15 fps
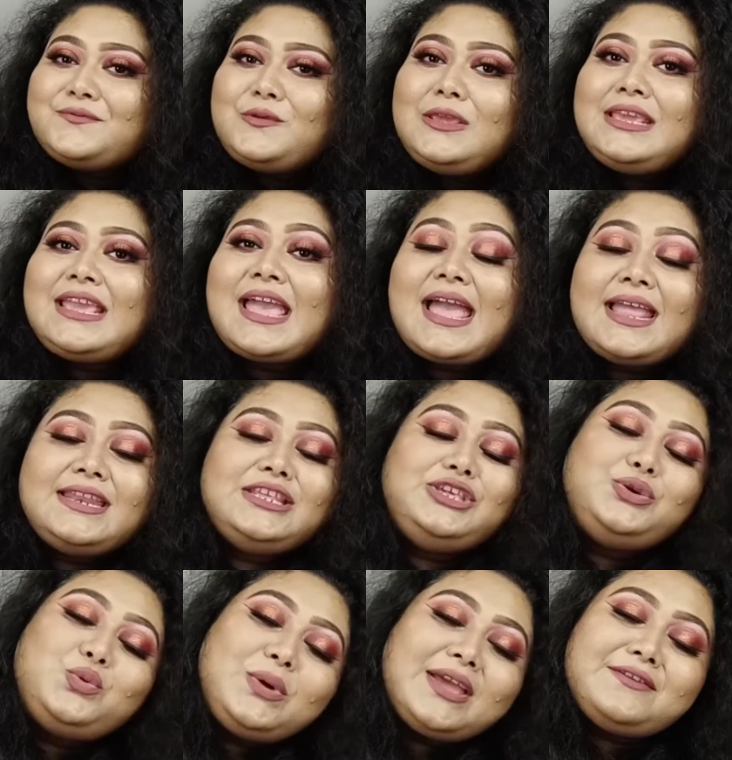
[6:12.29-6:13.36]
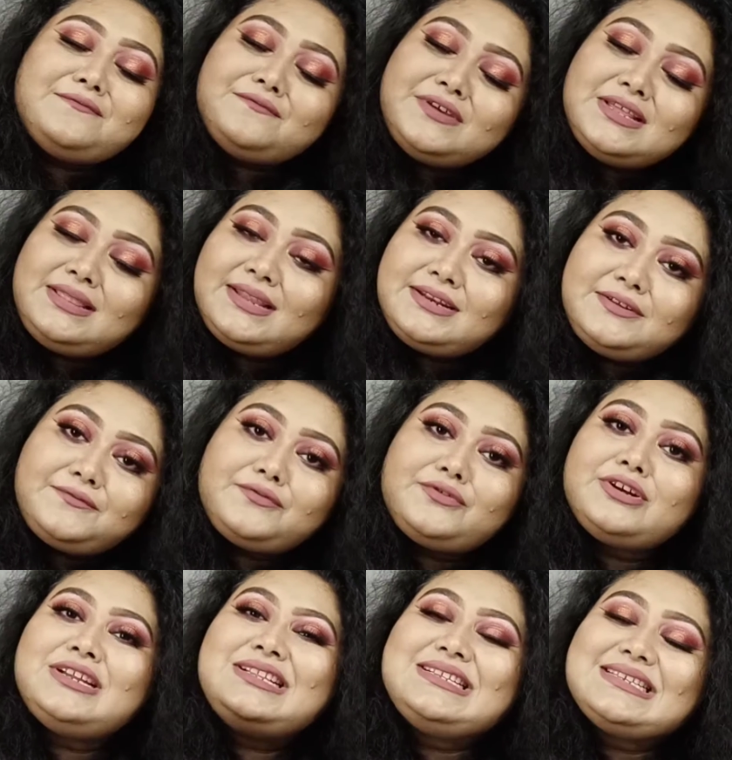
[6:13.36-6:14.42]
week and you can feel the
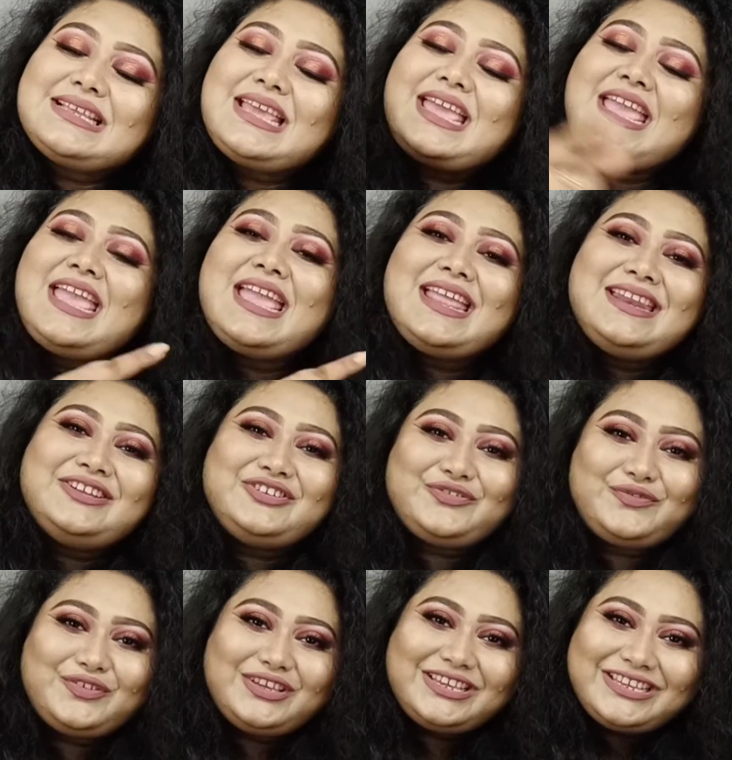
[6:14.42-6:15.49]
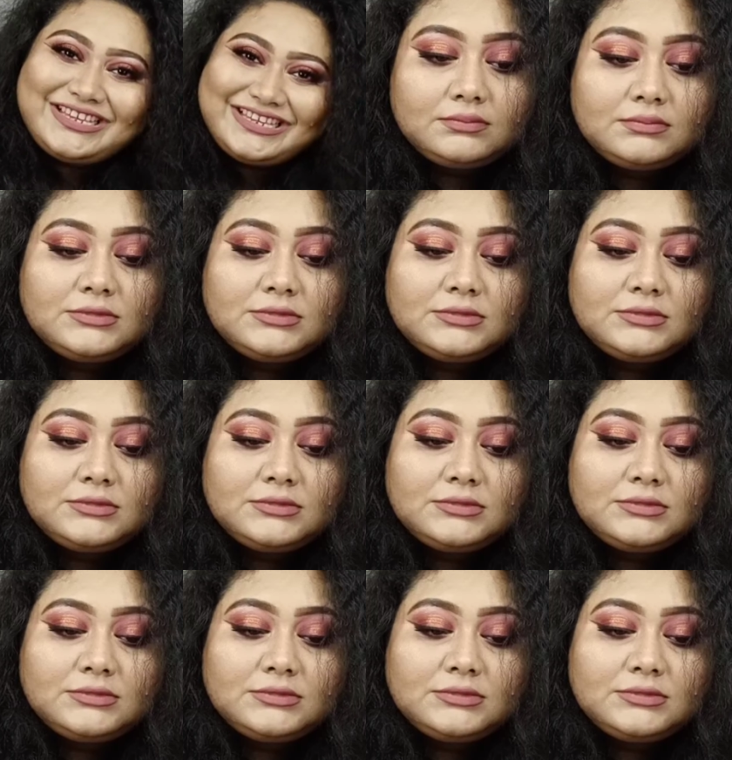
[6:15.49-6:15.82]
difference in a jiffy.